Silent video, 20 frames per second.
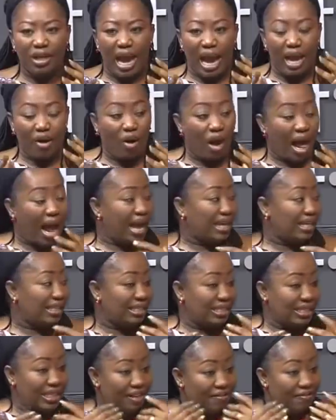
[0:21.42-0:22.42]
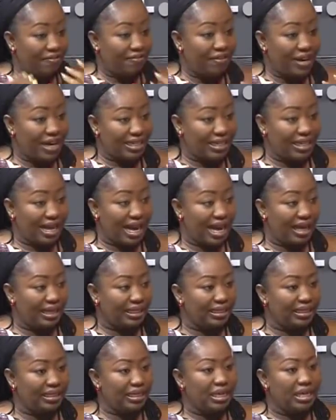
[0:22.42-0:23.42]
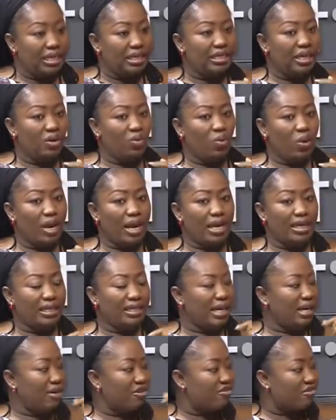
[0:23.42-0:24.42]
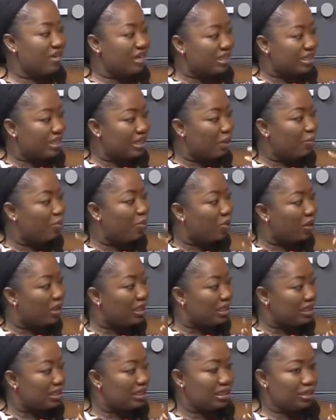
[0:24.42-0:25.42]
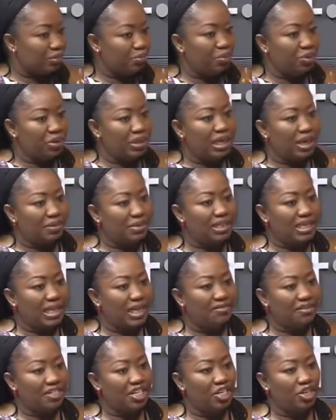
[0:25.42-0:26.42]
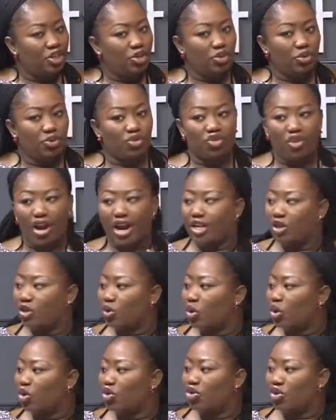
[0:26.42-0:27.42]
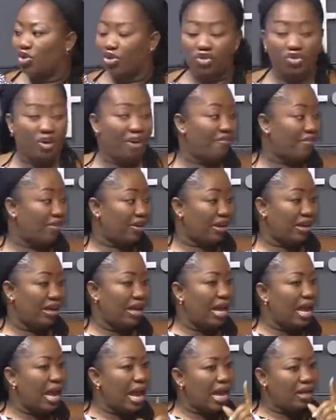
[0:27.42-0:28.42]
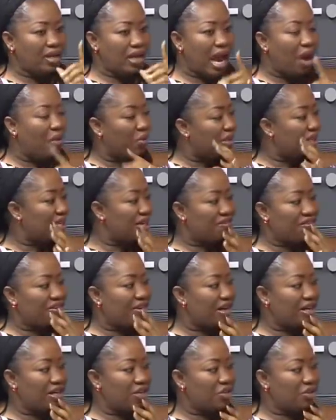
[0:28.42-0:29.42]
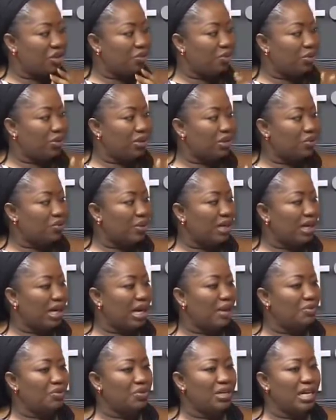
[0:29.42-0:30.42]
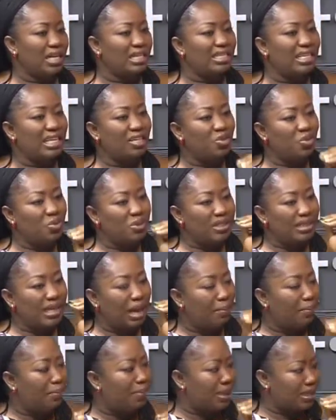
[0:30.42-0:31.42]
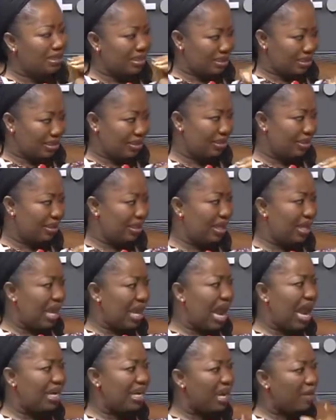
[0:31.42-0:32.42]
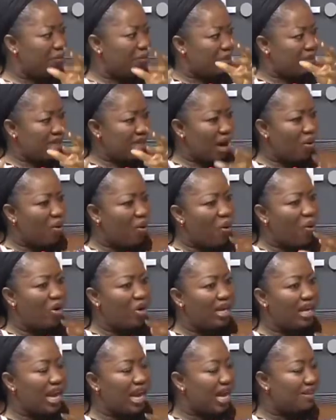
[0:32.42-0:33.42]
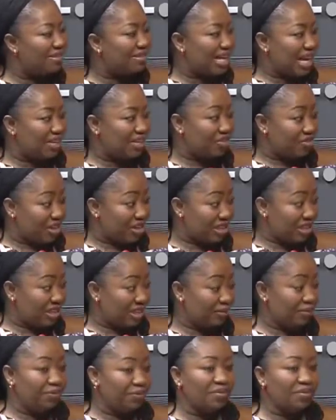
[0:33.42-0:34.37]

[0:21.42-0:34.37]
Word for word: I, I see firsthand the way they risk the police put themselves into trying to control traffic. And I would give credit to the police when it comes to that. They do their best and they put their own lives at risk.